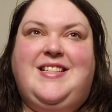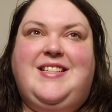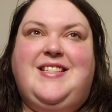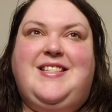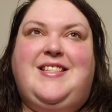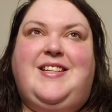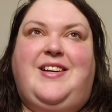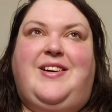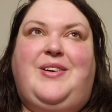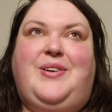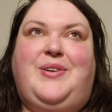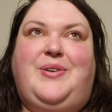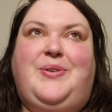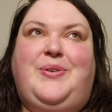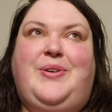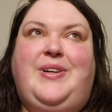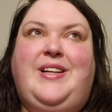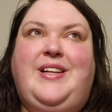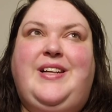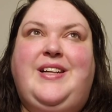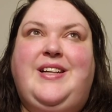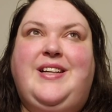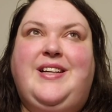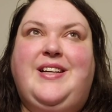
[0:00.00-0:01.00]
so
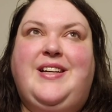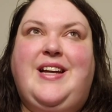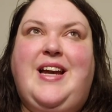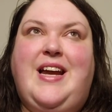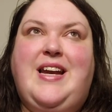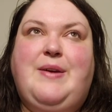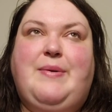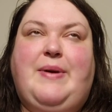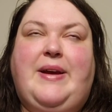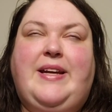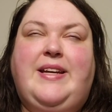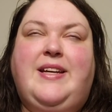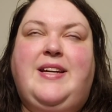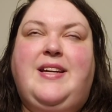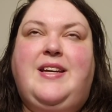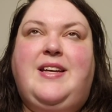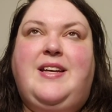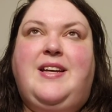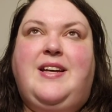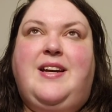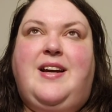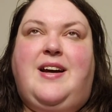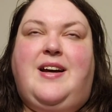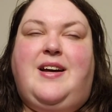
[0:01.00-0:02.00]
anyway,
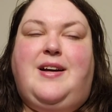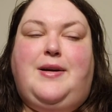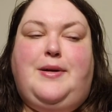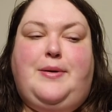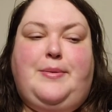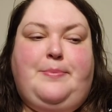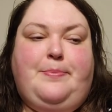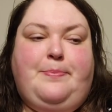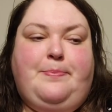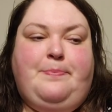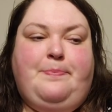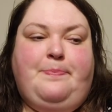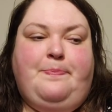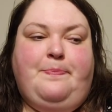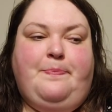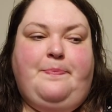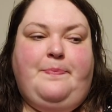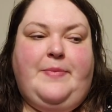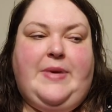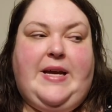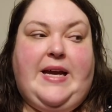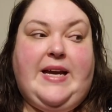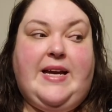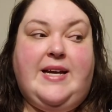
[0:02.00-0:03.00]

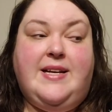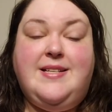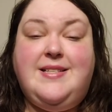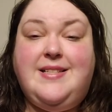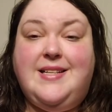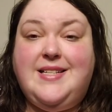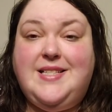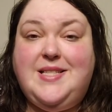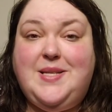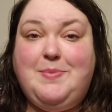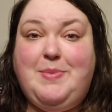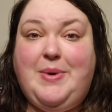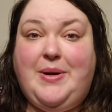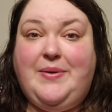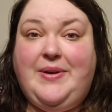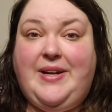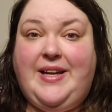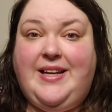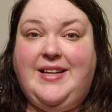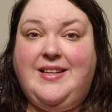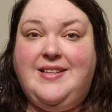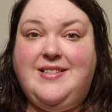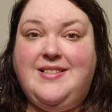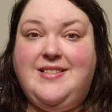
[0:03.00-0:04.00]
um, I guess that's about
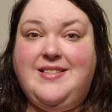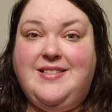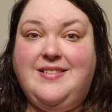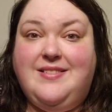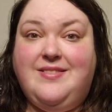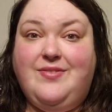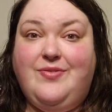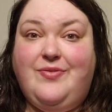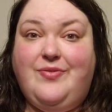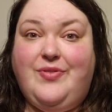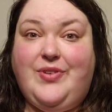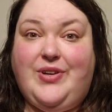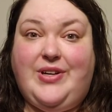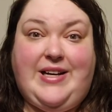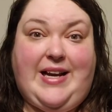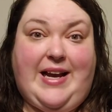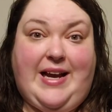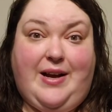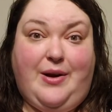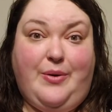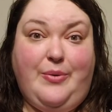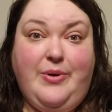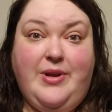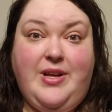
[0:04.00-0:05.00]
it for
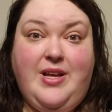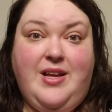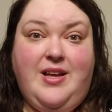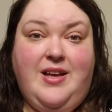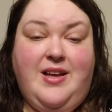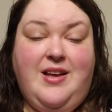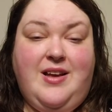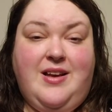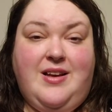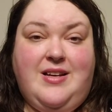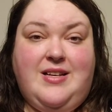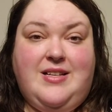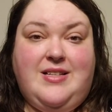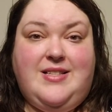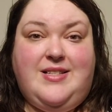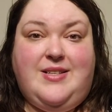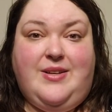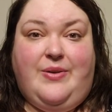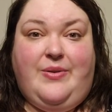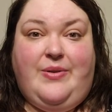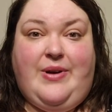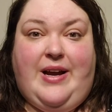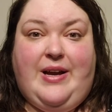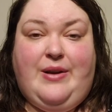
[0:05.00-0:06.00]
now.
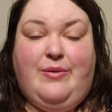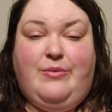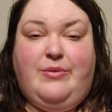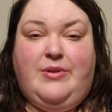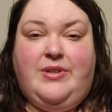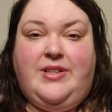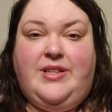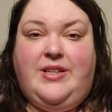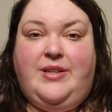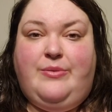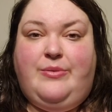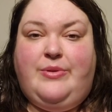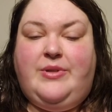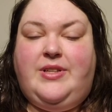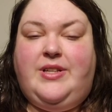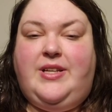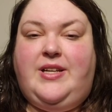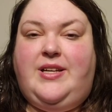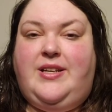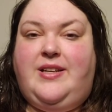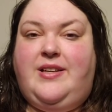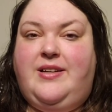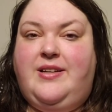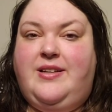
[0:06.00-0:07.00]
So I really,
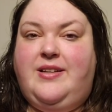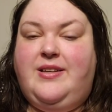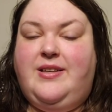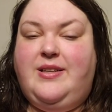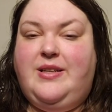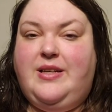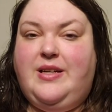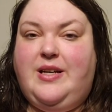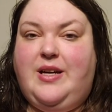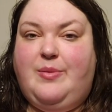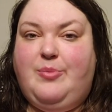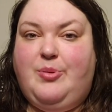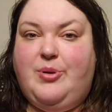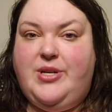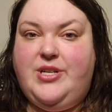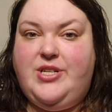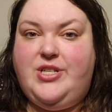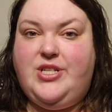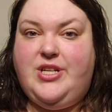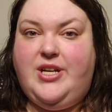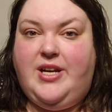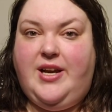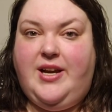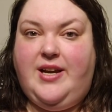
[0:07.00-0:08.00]
really
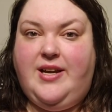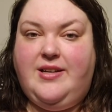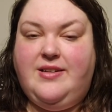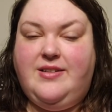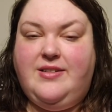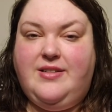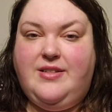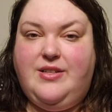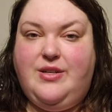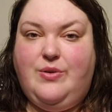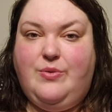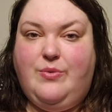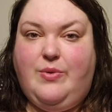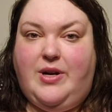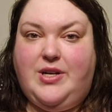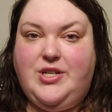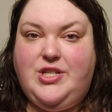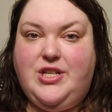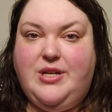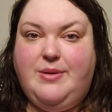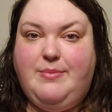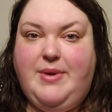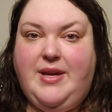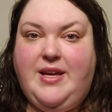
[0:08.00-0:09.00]
appreciate you
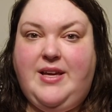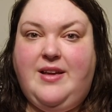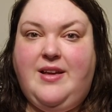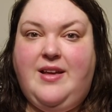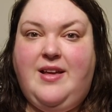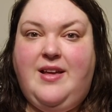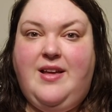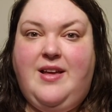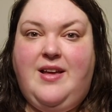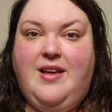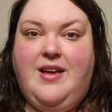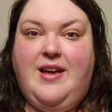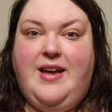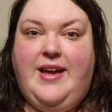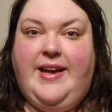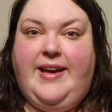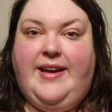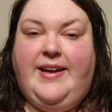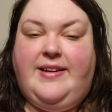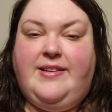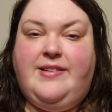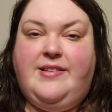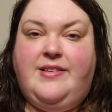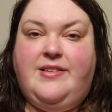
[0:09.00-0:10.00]
watching me
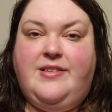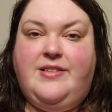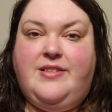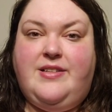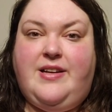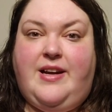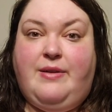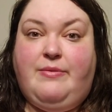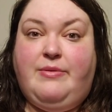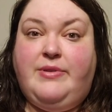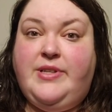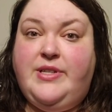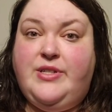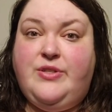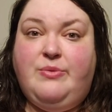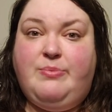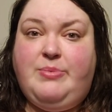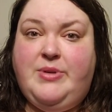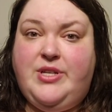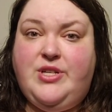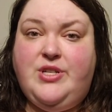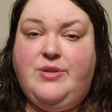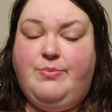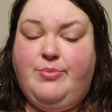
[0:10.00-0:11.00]
and I really do
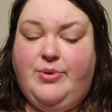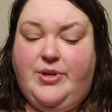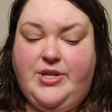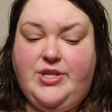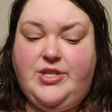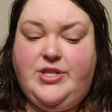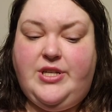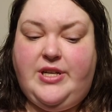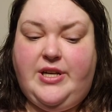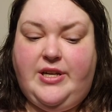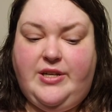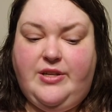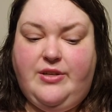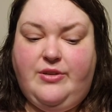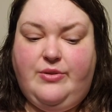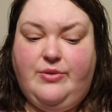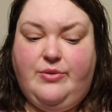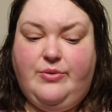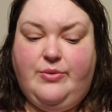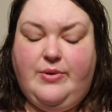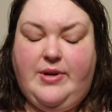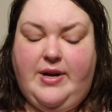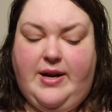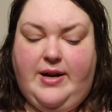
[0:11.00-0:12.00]
appreciate
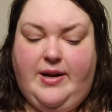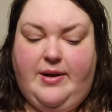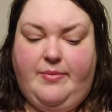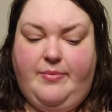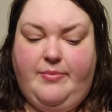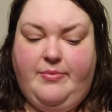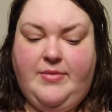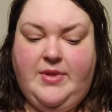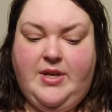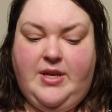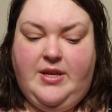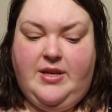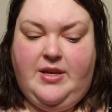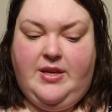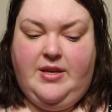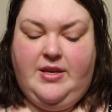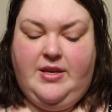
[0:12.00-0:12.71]
you um,